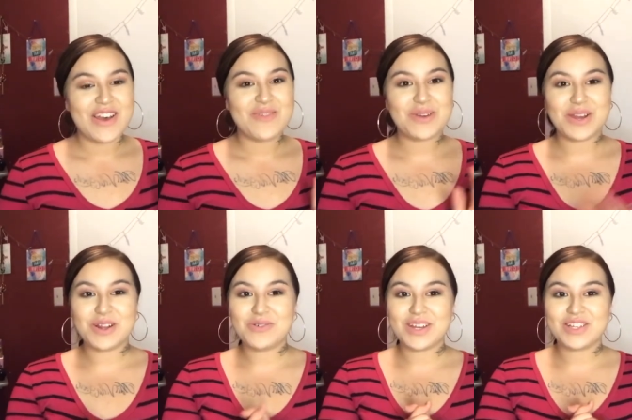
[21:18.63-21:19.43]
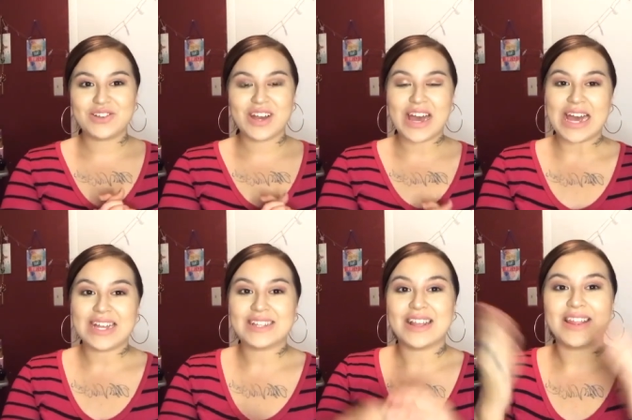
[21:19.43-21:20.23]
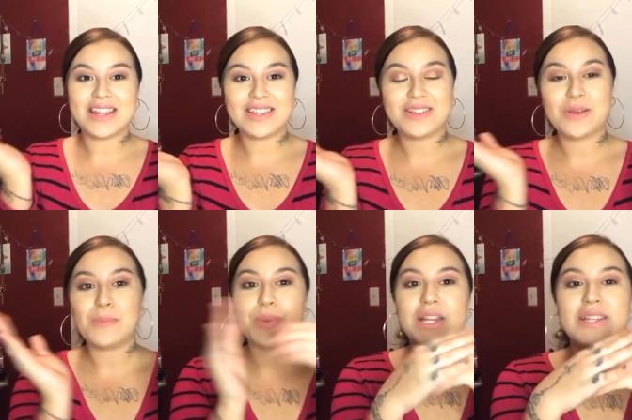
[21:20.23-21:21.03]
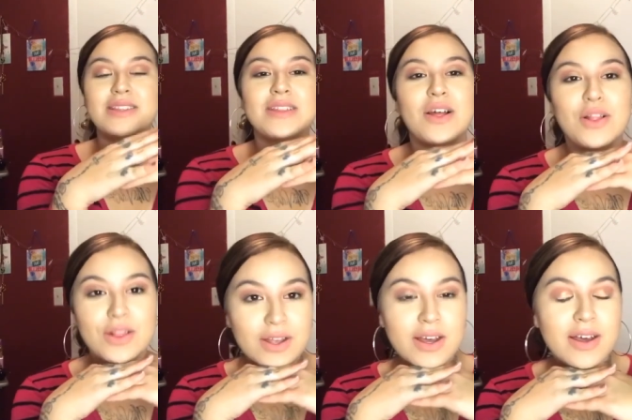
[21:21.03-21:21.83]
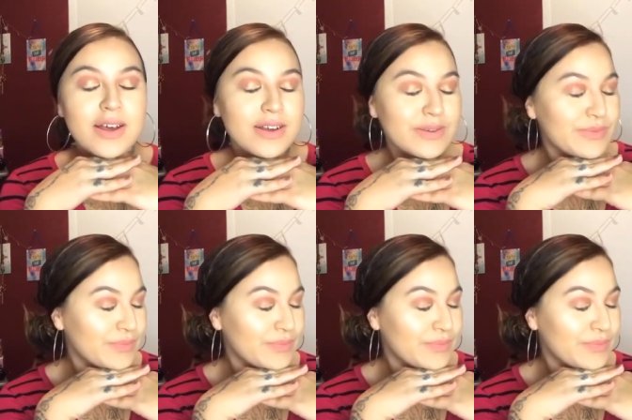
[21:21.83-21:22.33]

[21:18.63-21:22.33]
But anyways, you guys, this completes the look.